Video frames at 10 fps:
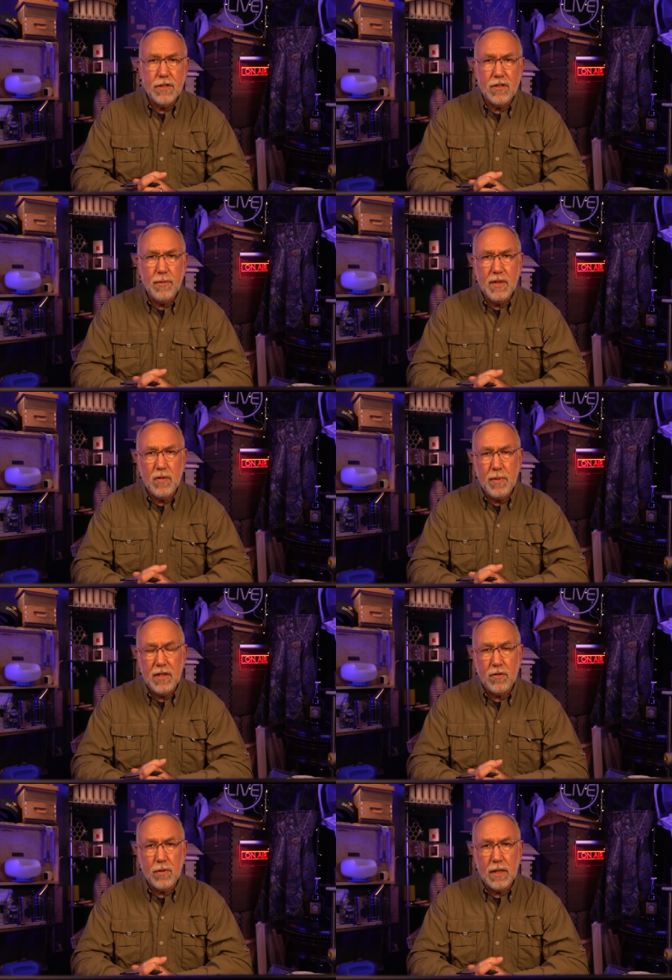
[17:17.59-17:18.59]
Look, some of these
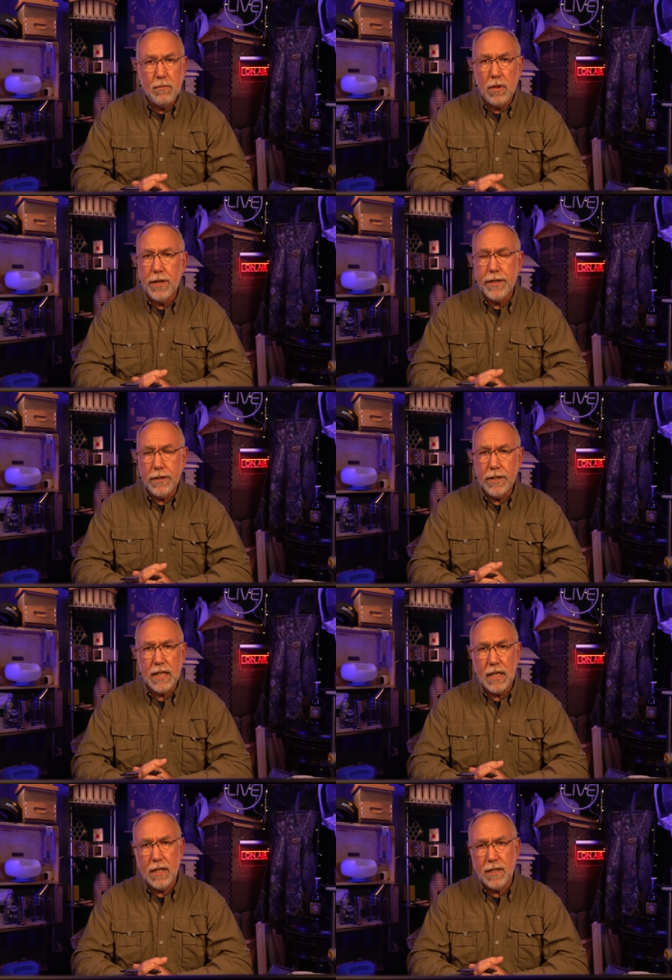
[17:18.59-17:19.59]
bees are really blonde
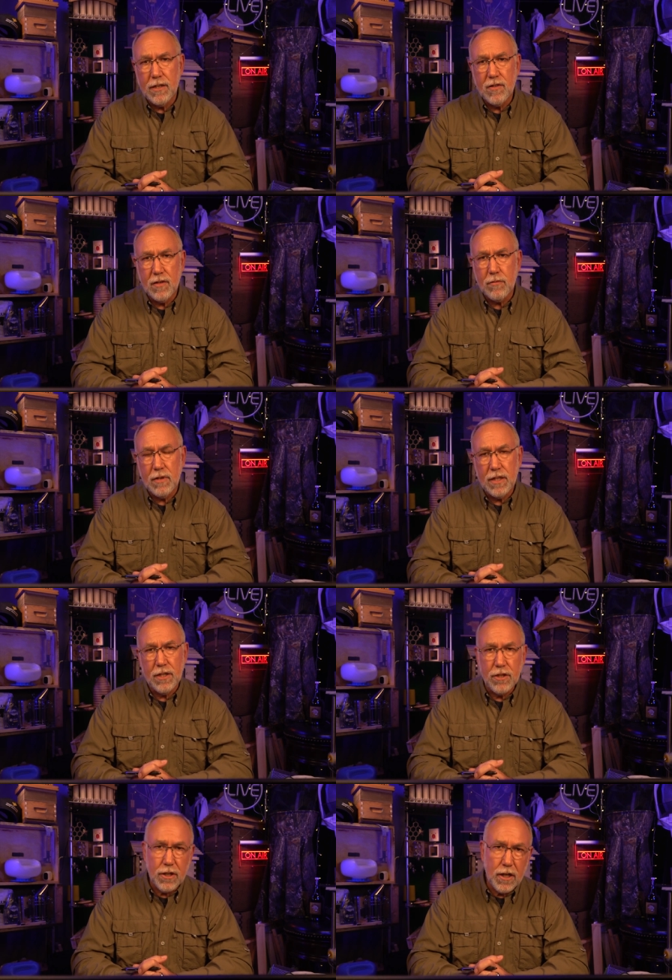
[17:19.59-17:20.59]
looking and others look
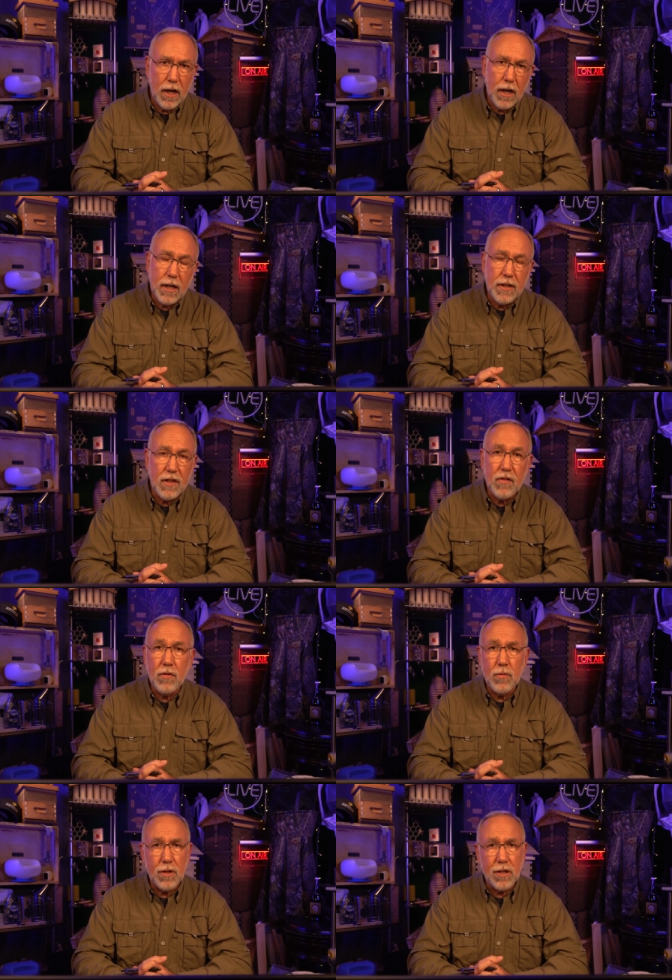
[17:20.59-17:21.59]
really dark, and these are
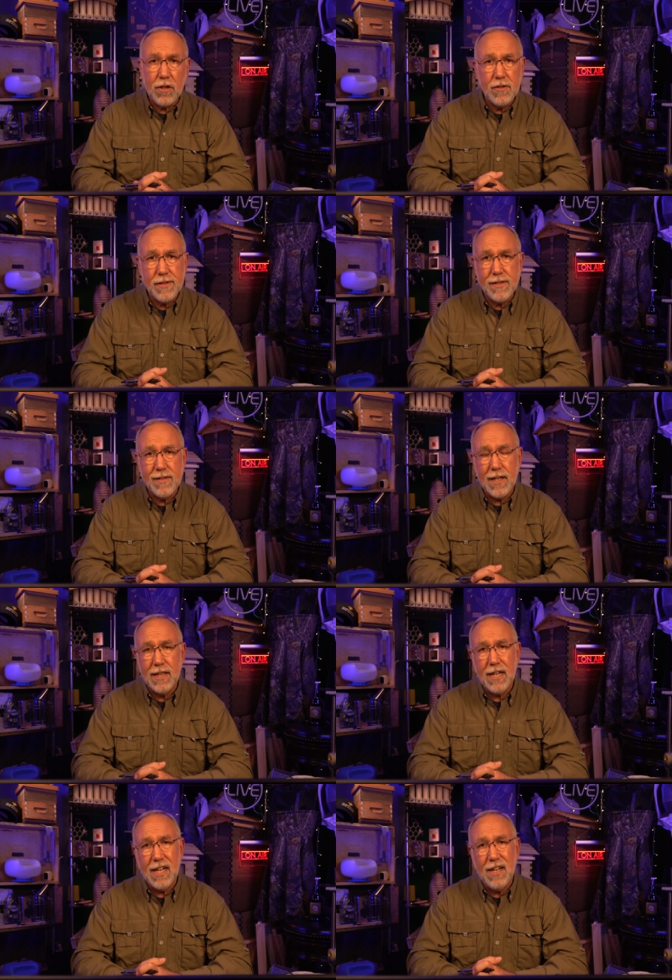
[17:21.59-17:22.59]
the workers inside
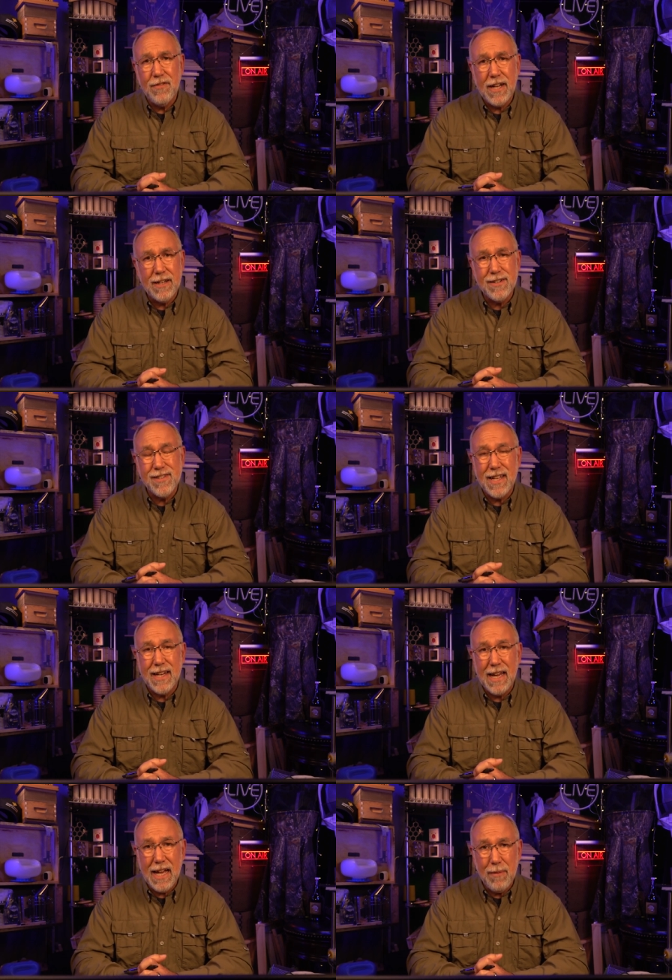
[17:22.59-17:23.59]
the hive. How does
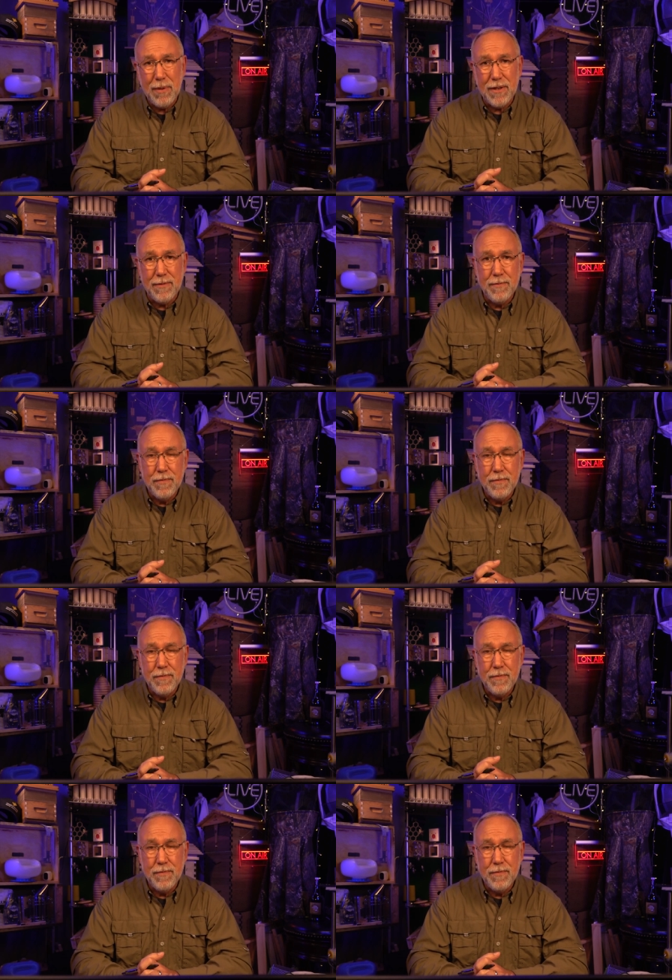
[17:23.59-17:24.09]
that happen?